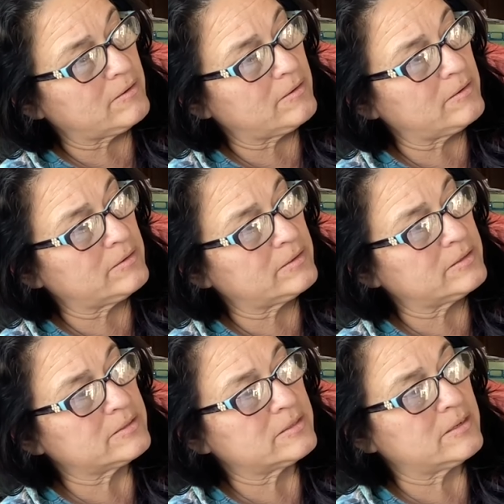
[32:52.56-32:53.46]
All
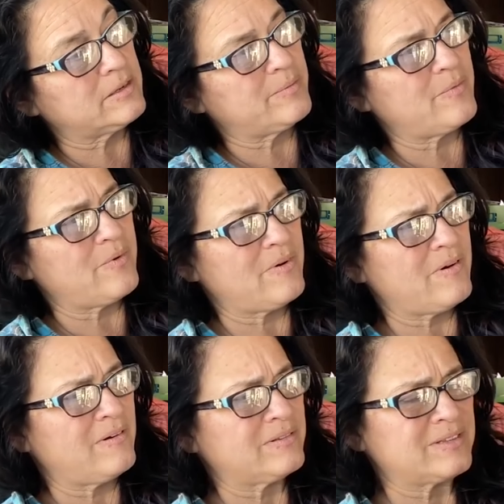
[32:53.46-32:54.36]
this time,
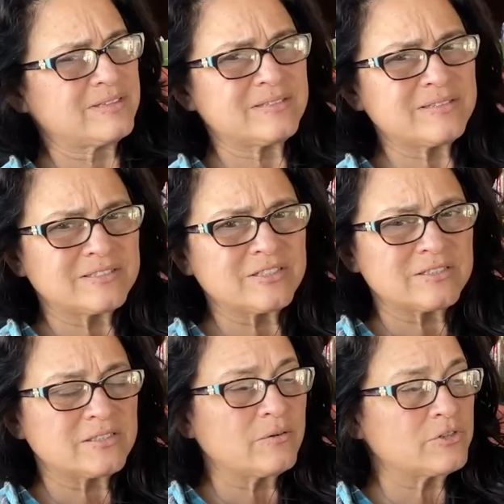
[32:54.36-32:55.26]
whoa, this is
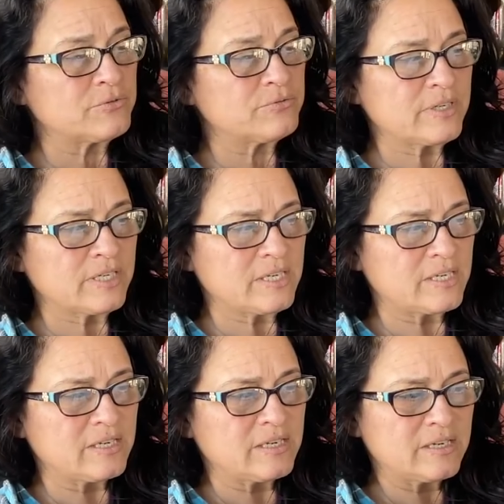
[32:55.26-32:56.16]
just so
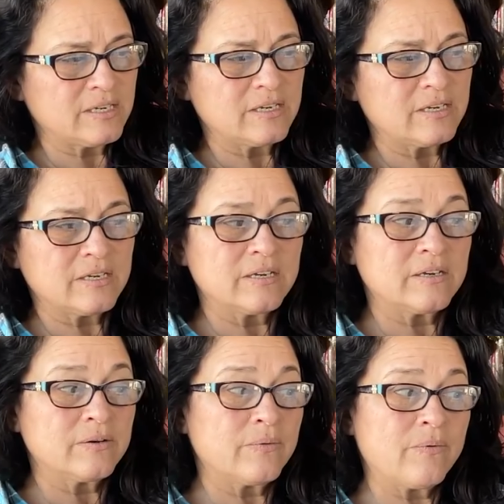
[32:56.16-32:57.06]
tricky.
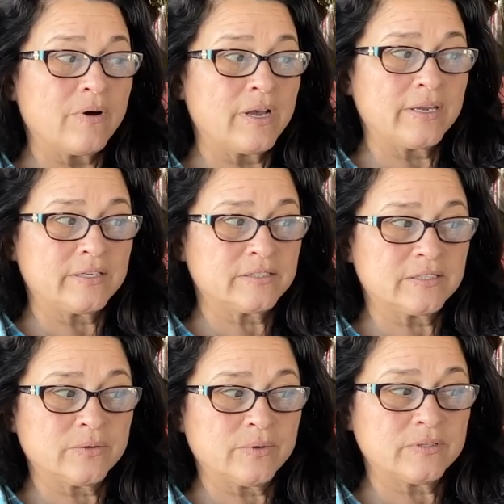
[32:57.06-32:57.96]
Why is
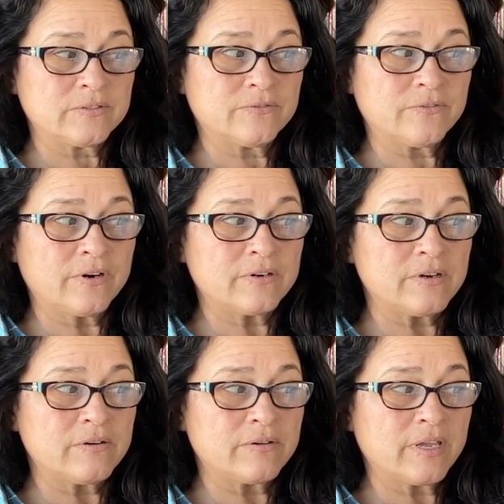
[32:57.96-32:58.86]
it that Wells
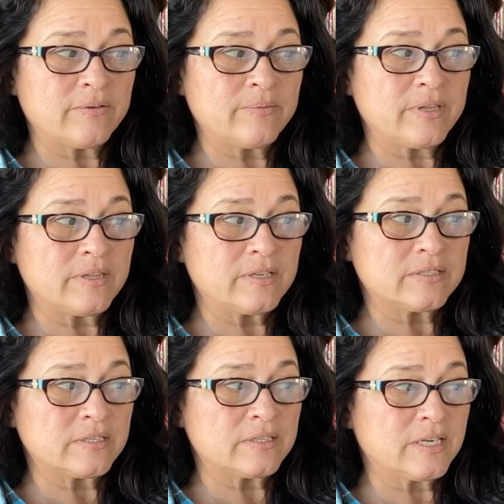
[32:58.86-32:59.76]
Fargo gave me
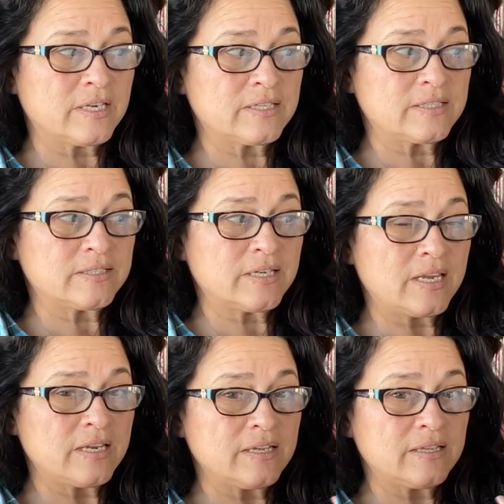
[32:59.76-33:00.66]
this and they didn't say
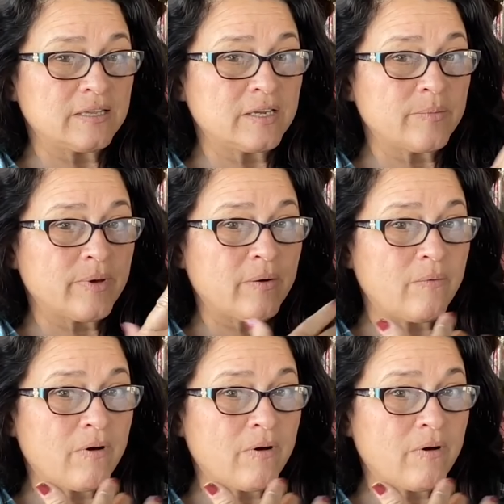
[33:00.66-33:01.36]
anything about